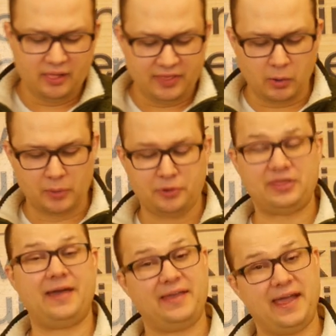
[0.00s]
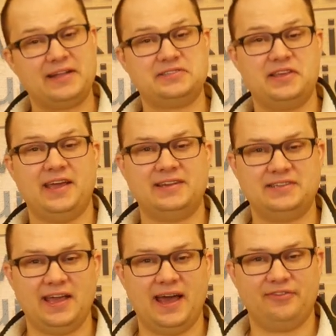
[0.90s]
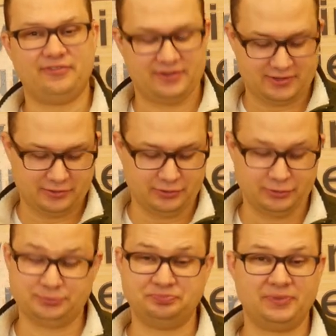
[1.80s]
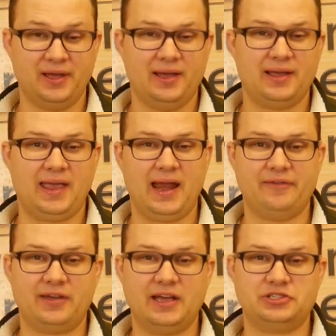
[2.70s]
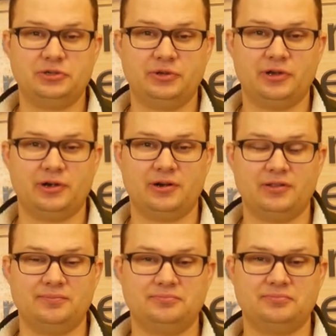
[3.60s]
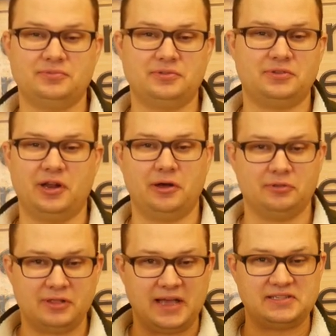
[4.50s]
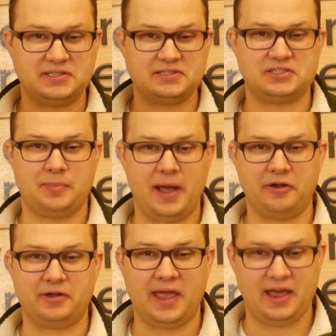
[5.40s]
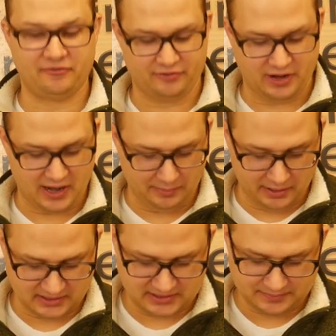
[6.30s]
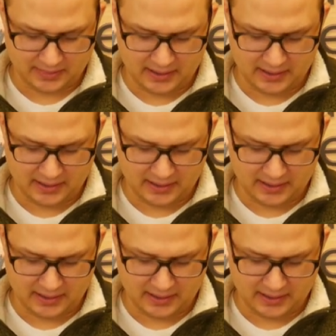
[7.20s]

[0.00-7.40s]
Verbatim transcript: They want to put that in the hands of the ATF, who can't even get you your, you know, license to buy your can for nine months.